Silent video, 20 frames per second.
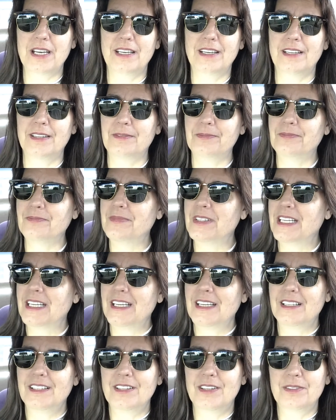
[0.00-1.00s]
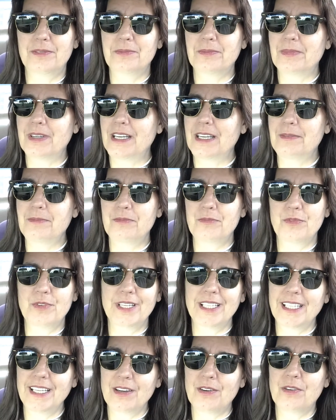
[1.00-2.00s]
Um, nope, I'm
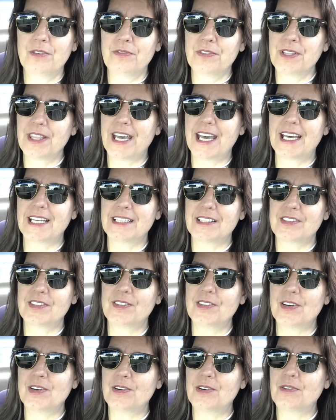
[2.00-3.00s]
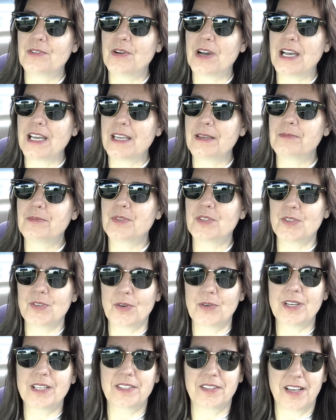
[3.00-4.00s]
really over that. So I am
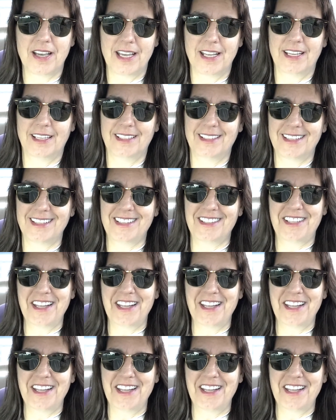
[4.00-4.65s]
so excited to